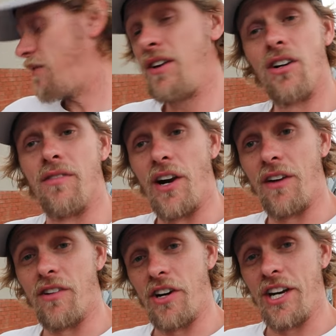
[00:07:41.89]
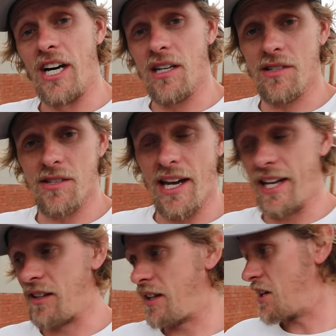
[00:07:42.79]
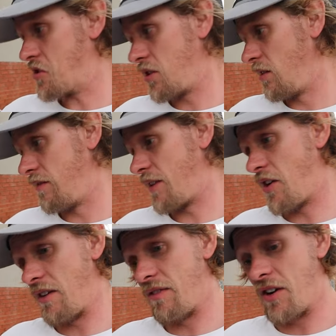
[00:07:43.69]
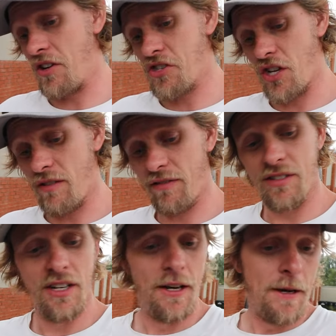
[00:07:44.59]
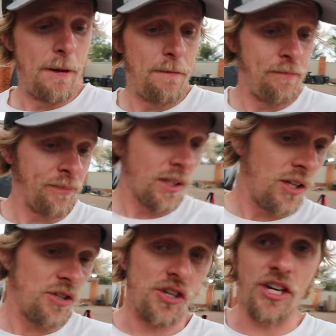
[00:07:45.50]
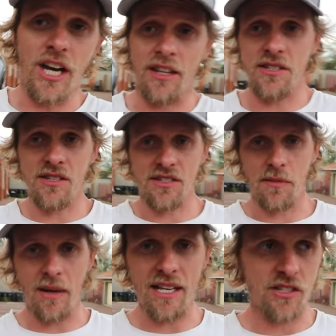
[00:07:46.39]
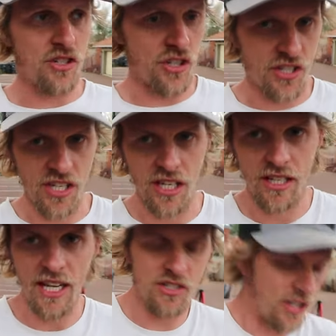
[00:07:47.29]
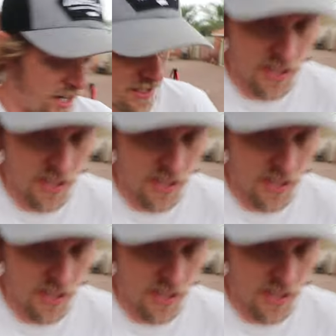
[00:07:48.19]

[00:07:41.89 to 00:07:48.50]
feel very, very nice, and they're still very, very soft. So yeah, this is the passenger seat. As you guys